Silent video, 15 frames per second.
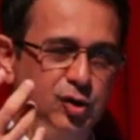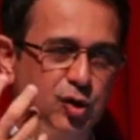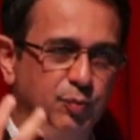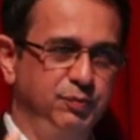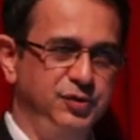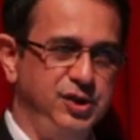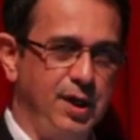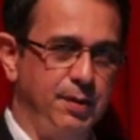your
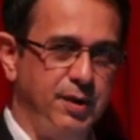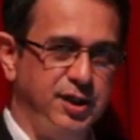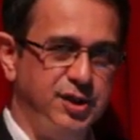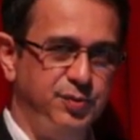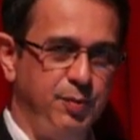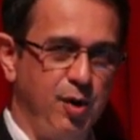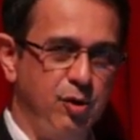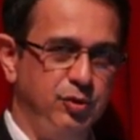stomach
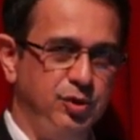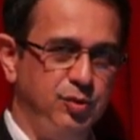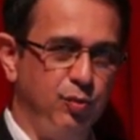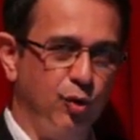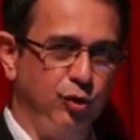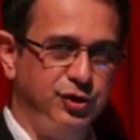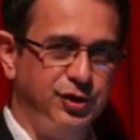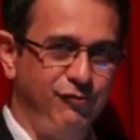is prone to
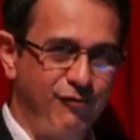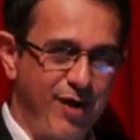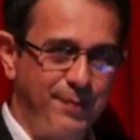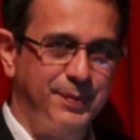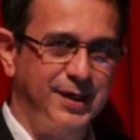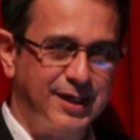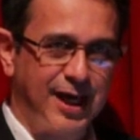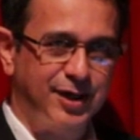most
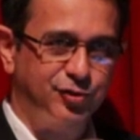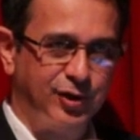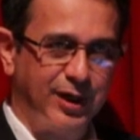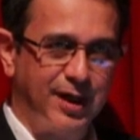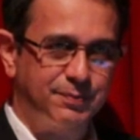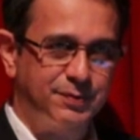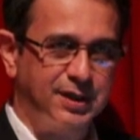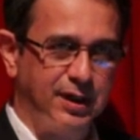rapid gastric
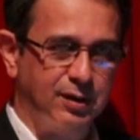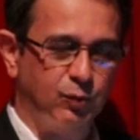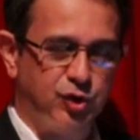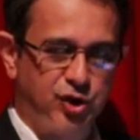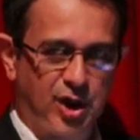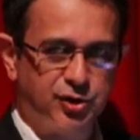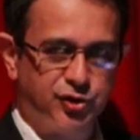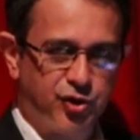emptying,
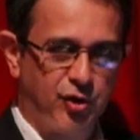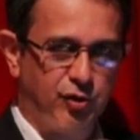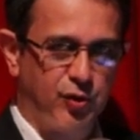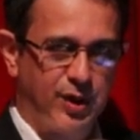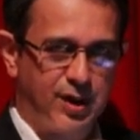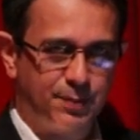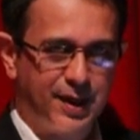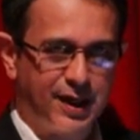which I'll show
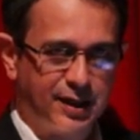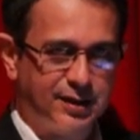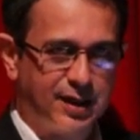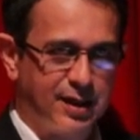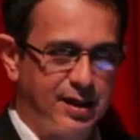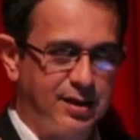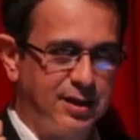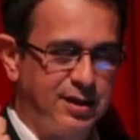you in a minute
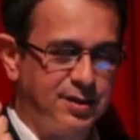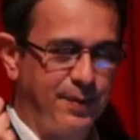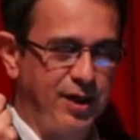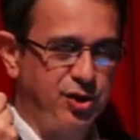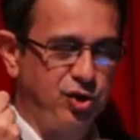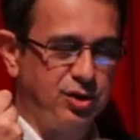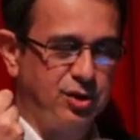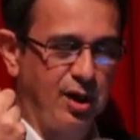that in these
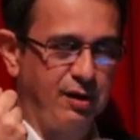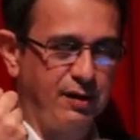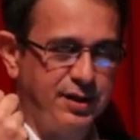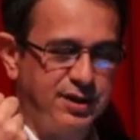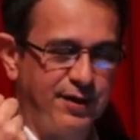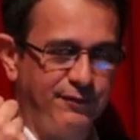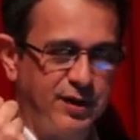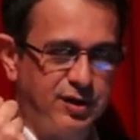patients there
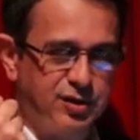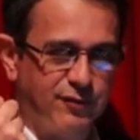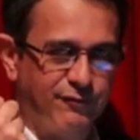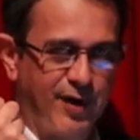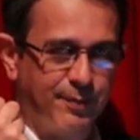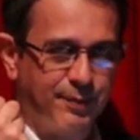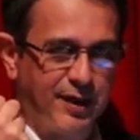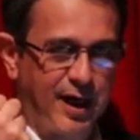is evidence of
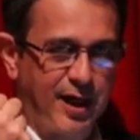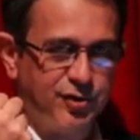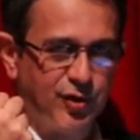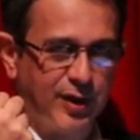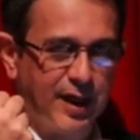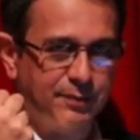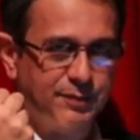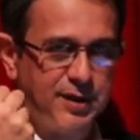rapid
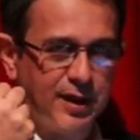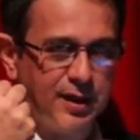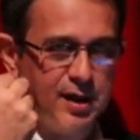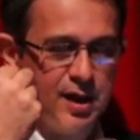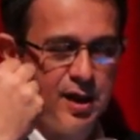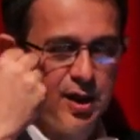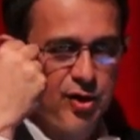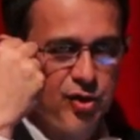gastric emptying.
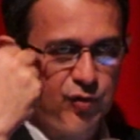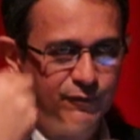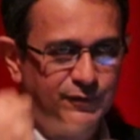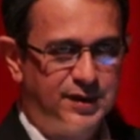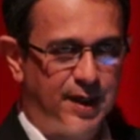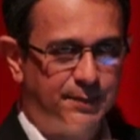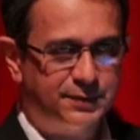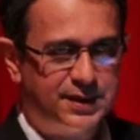
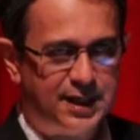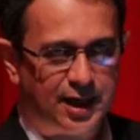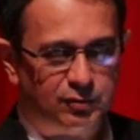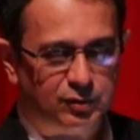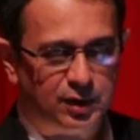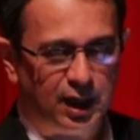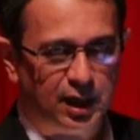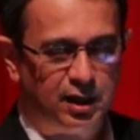You've dumped
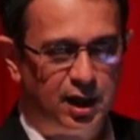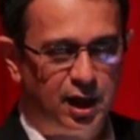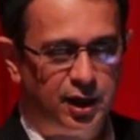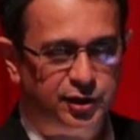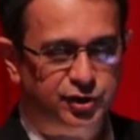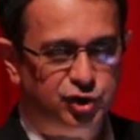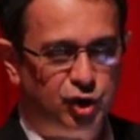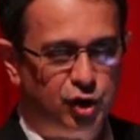down a
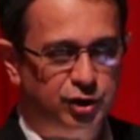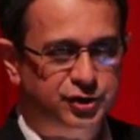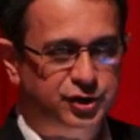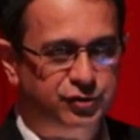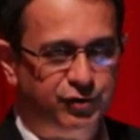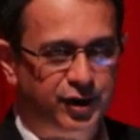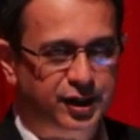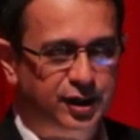large
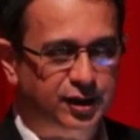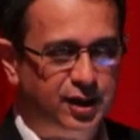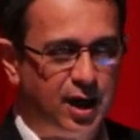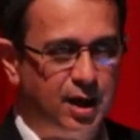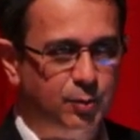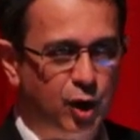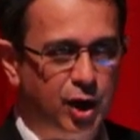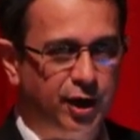concentrated
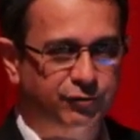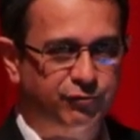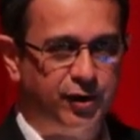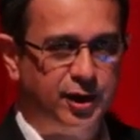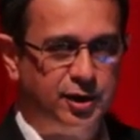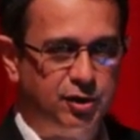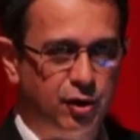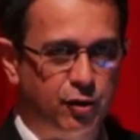
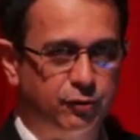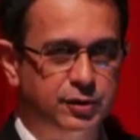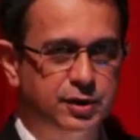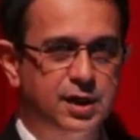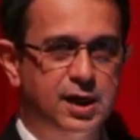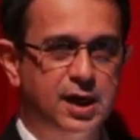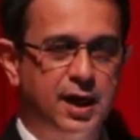carbohydrate load.